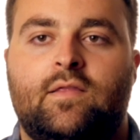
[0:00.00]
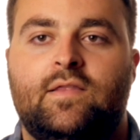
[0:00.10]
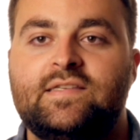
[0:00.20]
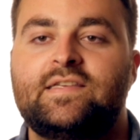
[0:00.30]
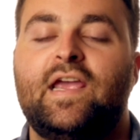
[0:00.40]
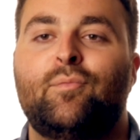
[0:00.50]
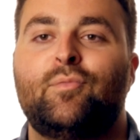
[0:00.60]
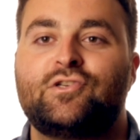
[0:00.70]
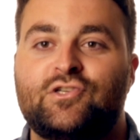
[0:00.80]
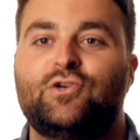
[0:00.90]
This
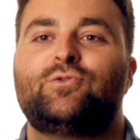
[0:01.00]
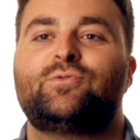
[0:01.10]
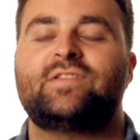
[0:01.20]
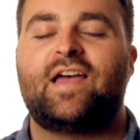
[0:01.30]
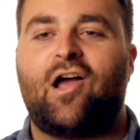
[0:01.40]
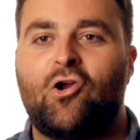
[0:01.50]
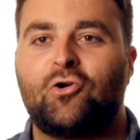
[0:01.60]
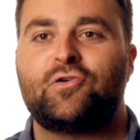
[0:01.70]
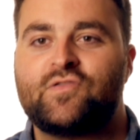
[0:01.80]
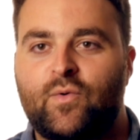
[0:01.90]
camera shoots at
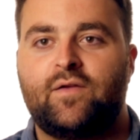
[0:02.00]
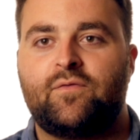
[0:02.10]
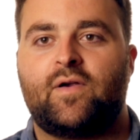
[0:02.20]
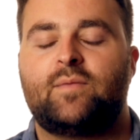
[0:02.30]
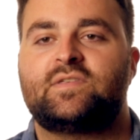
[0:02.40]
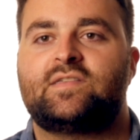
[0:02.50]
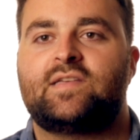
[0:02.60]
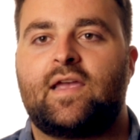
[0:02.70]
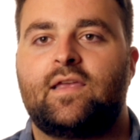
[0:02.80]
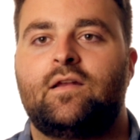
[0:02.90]
120 frames a
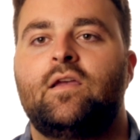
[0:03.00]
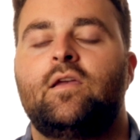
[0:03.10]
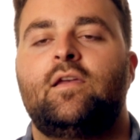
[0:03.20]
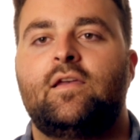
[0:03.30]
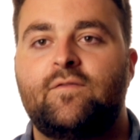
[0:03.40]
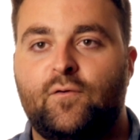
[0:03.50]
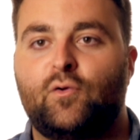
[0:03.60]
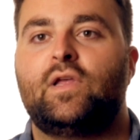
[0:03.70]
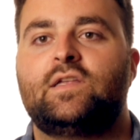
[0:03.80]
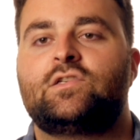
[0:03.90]
second in
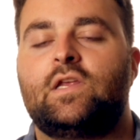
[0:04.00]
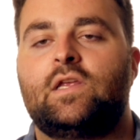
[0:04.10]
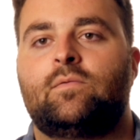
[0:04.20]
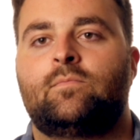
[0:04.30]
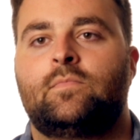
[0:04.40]
full HD.